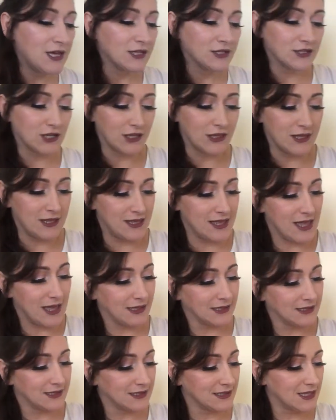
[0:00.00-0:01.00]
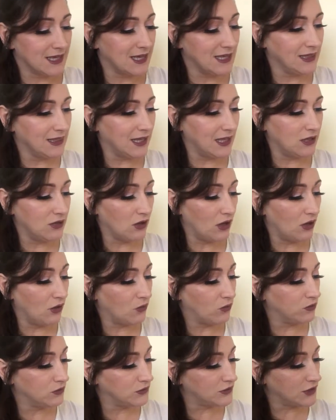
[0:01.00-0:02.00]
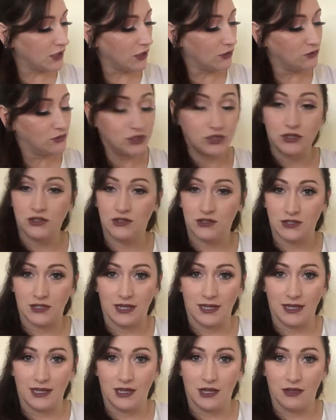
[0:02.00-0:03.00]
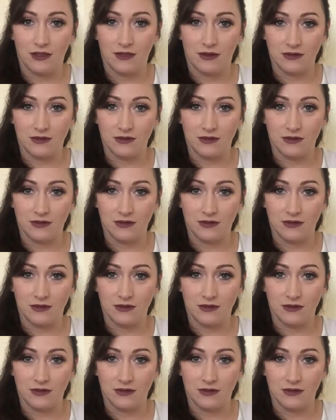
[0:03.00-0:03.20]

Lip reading: So the next thing that you, so just to let you know,